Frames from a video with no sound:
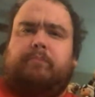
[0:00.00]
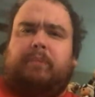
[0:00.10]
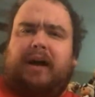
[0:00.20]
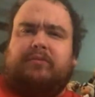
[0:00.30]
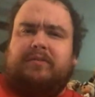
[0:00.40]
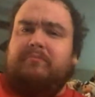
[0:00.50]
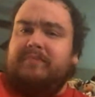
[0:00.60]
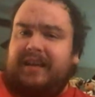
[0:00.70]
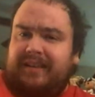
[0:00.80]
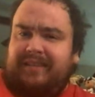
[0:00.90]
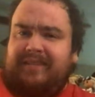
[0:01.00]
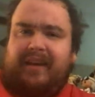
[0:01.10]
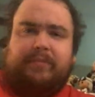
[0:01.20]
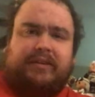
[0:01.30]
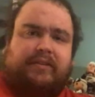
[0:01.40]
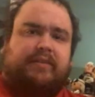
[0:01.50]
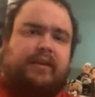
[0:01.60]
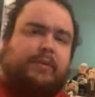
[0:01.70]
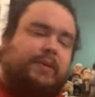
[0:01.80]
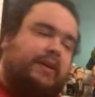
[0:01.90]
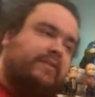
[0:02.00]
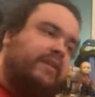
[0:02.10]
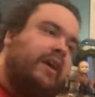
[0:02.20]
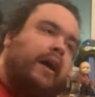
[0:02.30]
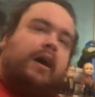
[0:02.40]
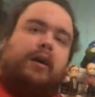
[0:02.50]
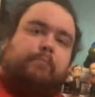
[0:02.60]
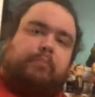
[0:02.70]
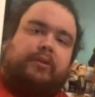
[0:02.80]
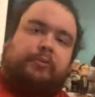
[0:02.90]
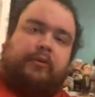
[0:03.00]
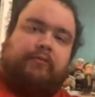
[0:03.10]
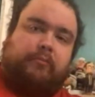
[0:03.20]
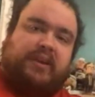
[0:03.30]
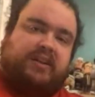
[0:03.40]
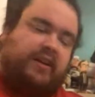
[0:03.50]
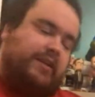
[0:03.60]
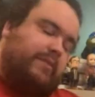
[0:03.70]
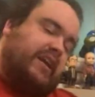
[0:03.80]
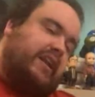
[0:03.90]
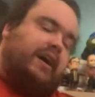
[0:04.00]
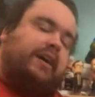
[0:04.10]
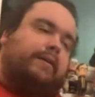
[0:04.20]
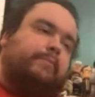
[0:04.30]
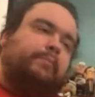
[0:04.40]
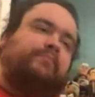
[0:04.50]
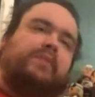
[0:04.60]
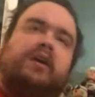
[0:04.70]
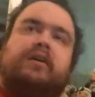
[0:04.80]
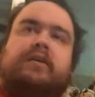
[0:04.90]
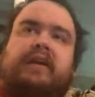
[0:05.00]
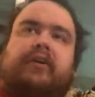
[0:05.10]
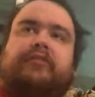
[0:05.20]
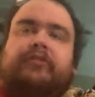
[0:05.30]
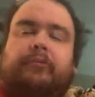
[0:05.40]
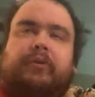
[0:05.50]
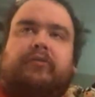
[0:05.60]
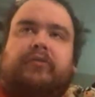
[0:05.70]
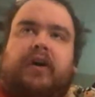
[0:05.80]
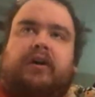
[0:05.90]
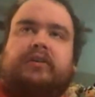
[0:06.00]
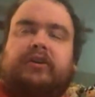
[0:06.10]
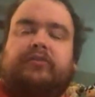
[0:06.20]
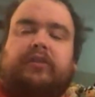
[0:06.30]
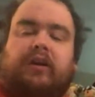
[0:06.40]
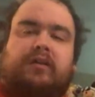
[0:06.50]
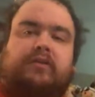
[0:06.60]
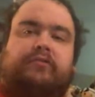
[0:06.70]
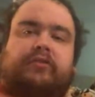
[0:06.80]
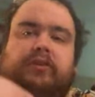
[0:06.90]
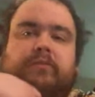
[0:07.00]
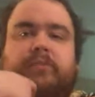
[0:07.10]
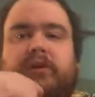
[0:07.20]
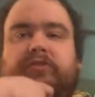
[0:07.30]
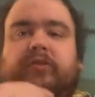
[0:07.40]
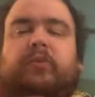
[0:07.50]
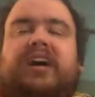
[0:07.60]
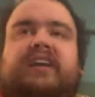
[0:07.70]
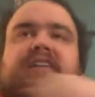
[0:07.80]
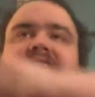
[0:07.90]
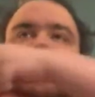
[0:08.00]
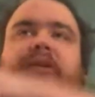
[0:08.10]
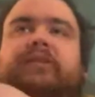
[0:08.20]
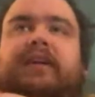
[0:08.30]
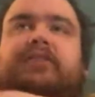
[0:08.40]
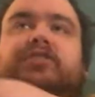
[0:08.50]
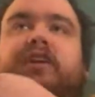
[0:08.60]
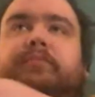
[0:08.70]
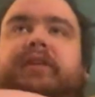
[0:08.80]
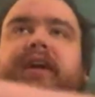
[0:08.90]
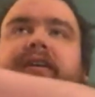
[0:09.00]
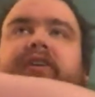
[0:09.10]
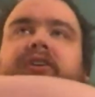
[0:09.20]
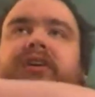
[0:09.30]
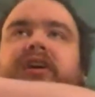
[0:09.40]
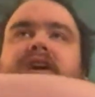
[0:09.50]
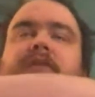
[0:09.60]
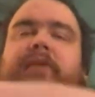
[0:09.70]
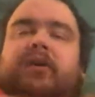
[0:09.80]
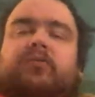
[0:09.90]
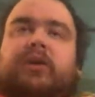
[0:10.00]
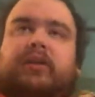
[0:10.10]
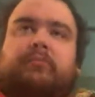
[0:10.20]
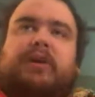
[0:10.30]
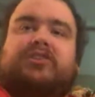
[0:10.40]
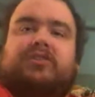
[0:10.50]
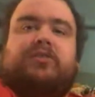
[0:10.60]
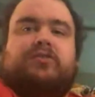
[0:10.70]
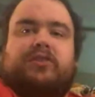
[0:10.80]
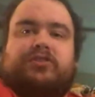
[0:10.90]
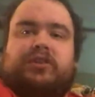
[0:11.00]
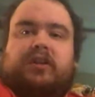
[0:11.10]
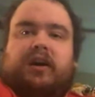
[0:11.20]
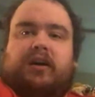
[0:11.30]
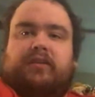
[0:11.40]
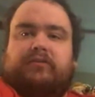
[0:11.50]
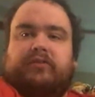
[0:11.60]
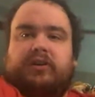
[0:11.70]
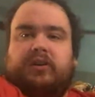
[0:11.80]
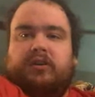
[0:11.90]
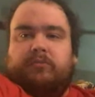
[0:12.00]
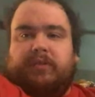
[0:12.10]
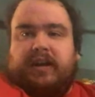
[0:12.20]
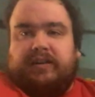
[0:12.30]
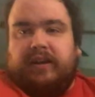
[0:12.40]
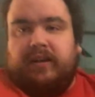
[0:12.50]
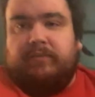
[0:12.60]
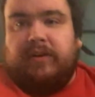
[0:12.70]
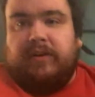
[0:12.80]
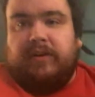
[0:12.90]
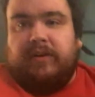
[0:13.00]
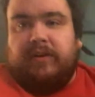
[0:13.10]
Byron Mins, I believe that's how you pronounce it. Bullhorn from Black Dynamite. They also both co-star in the film. So what is Outlaw Johnny Black about? Well, much in the tradition of Black Dynamite.